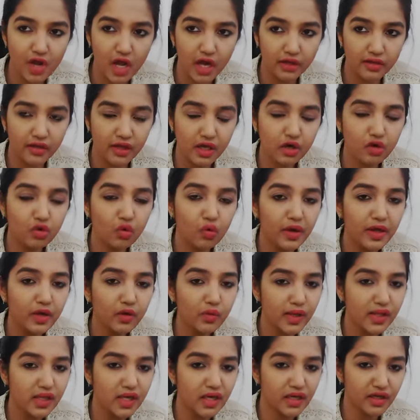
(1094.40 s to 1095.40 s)
And they're
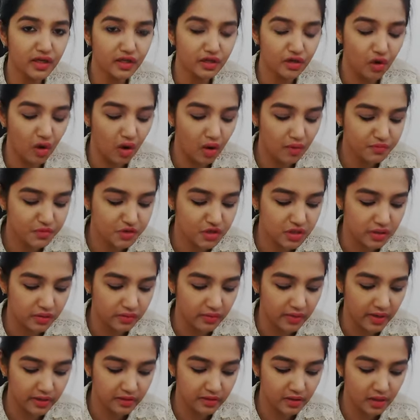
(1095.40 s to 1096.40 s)
going with another
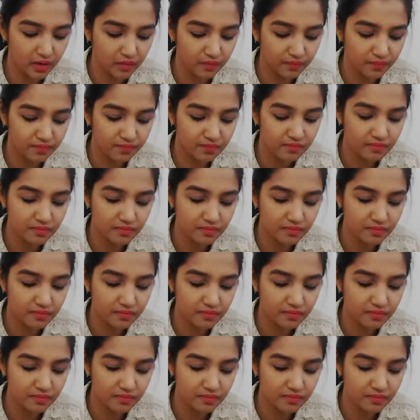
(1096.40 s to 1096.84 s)
option right now.